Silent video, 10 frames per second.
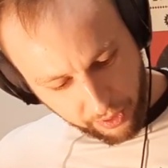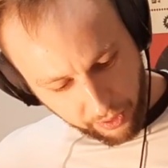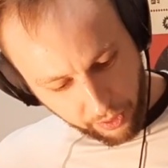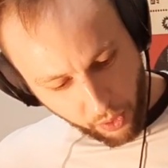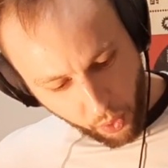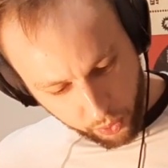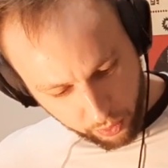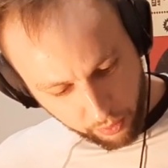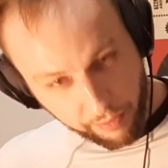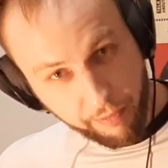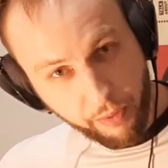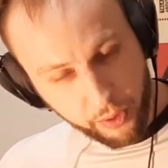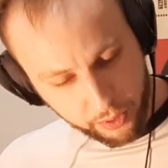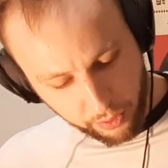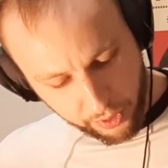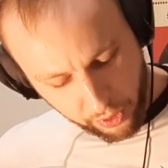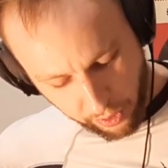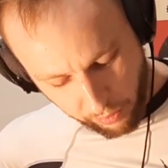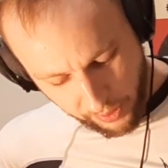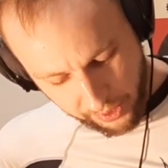close to the first
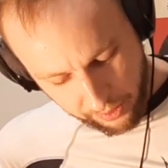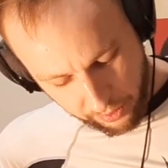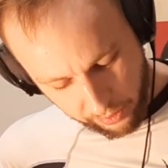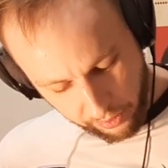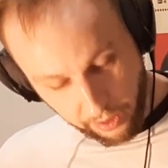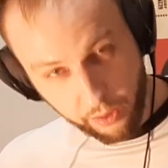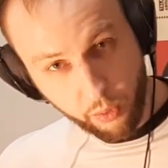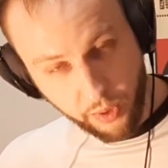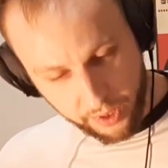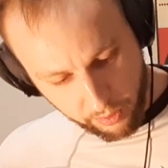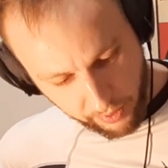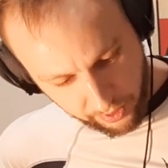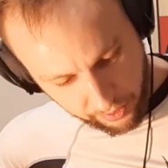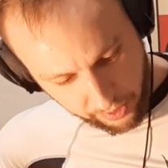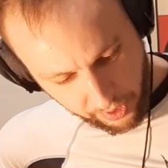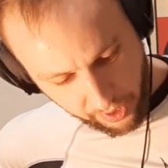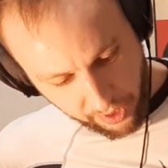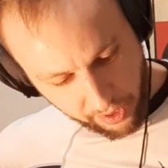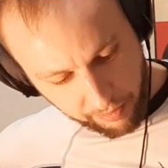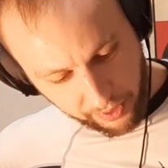original one and to this one,
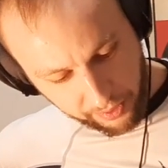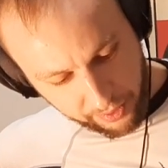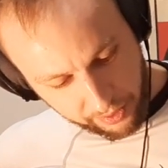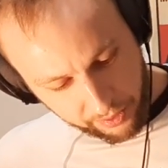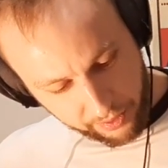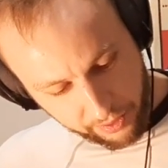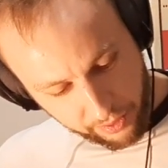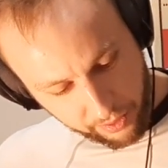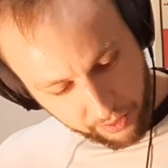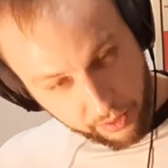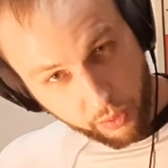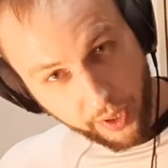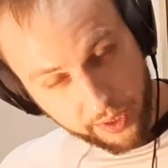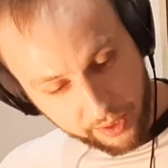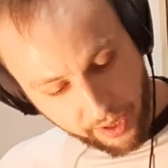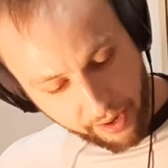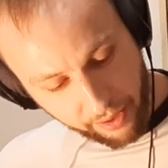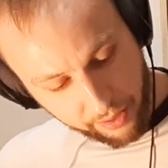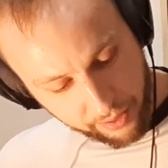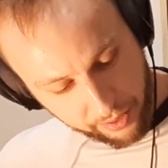but it's twice
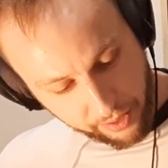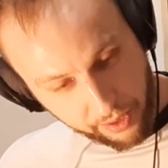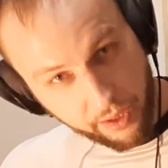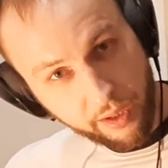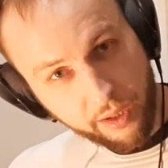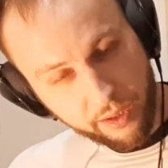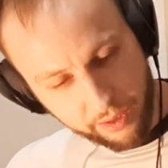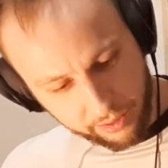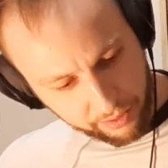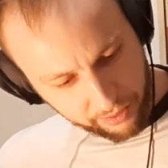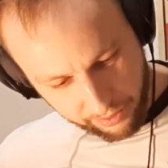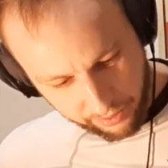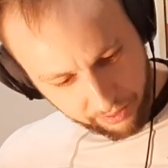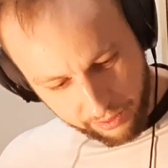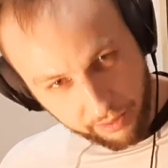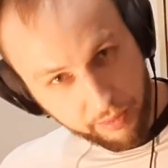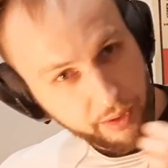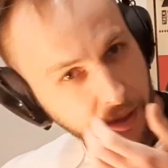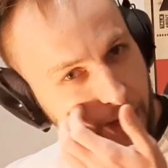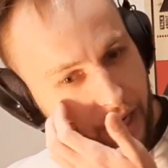higher. It's
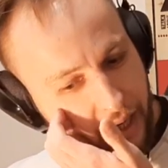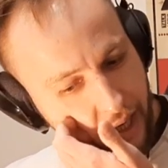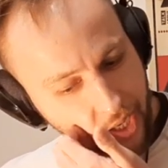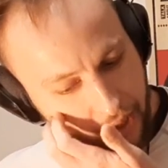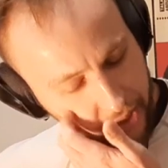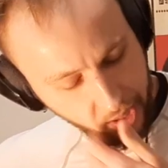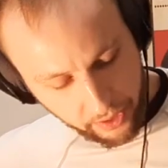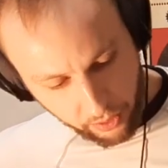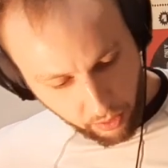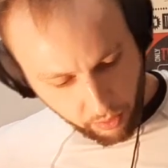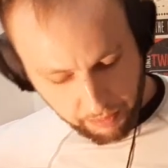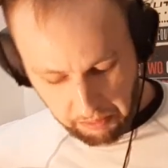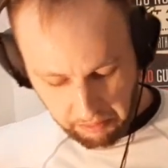even higher. So